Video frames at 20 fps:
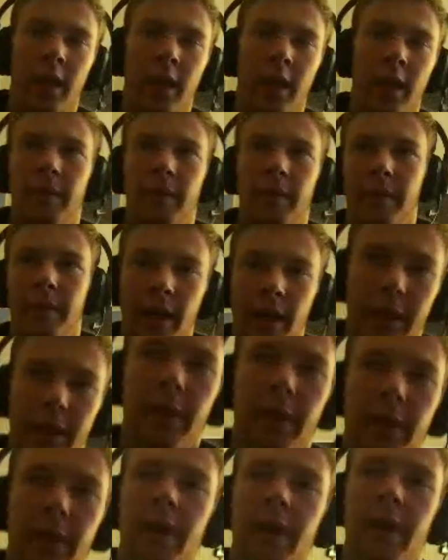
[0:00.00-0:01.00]
I mean,
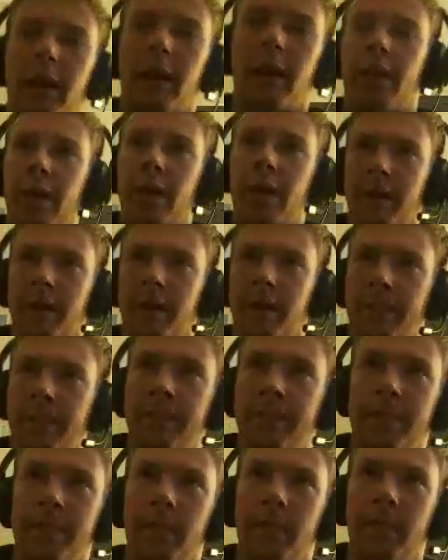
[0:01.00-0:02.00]
I do it.
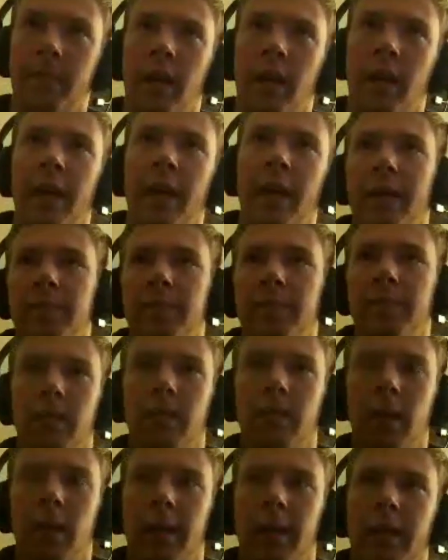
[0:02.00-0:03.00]
I
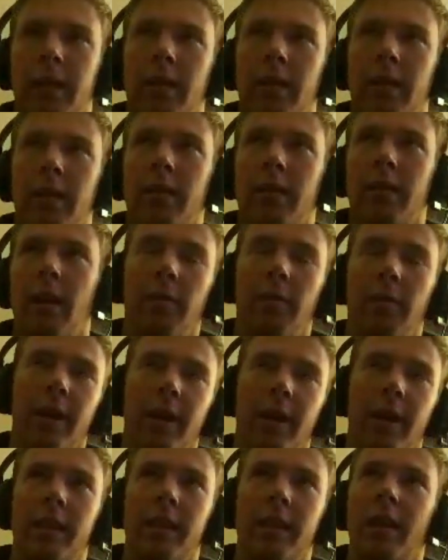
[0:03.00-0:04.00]
like
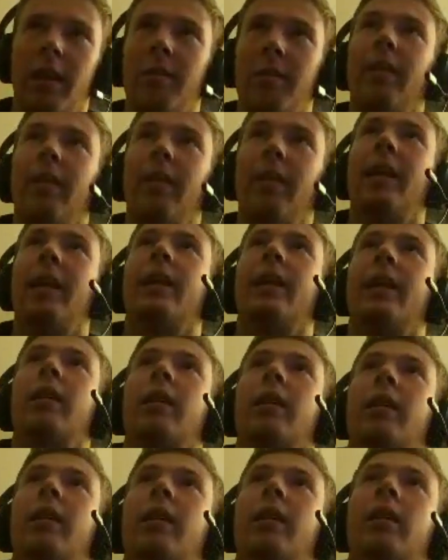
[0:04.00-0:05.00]
when I stopped
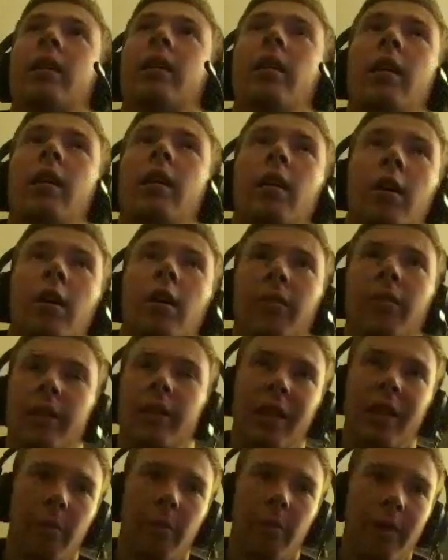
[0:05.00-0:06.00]
like
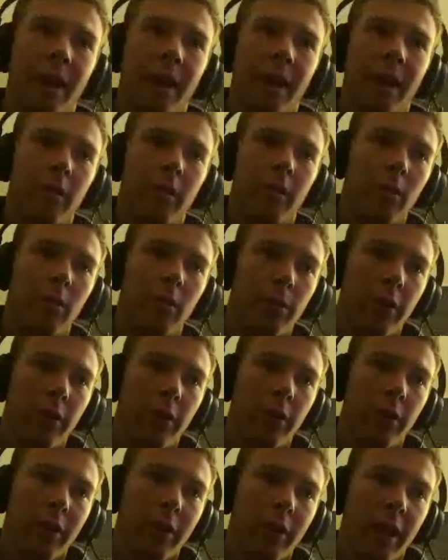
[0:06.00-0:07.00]
over the summer, we had our
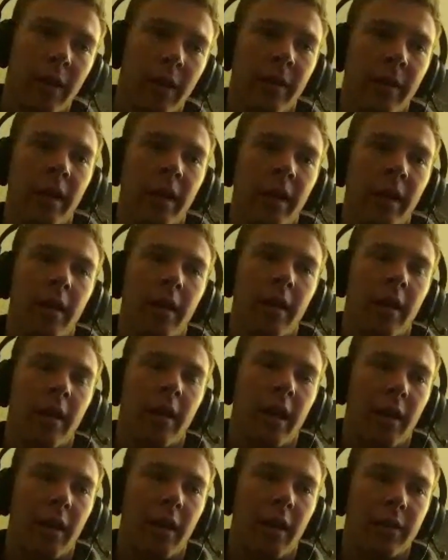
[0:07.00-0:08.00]
whole program,
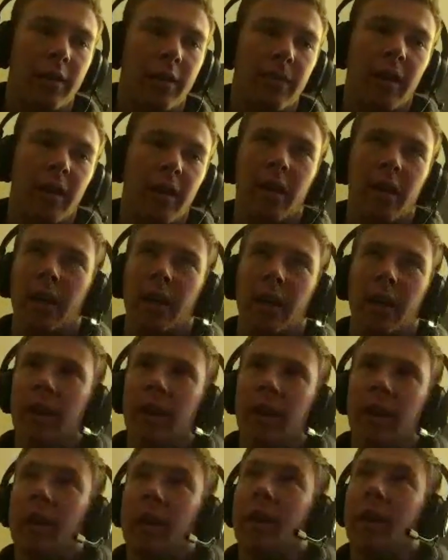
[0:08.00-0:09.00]
and I was
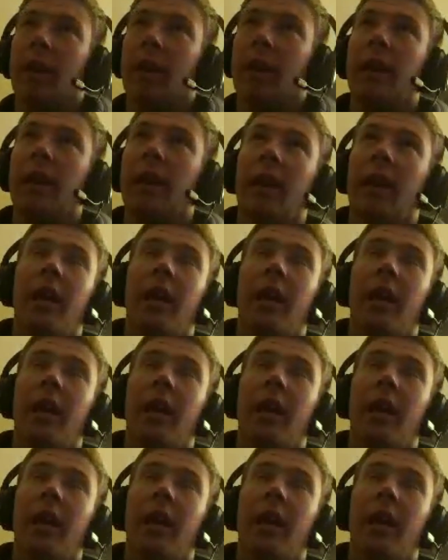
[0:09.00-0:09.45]
fine.